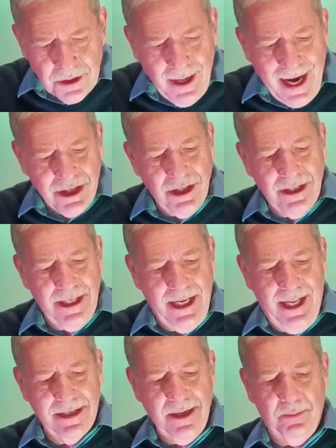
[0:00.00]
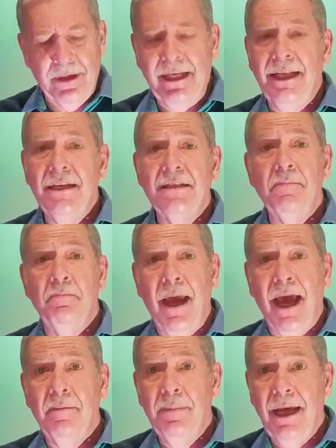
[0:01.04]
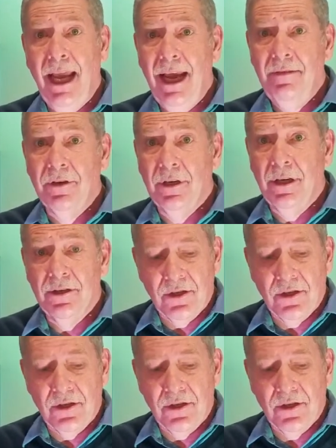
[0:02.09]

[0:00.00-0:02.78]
your actions, it ends up leading to bad behavior here.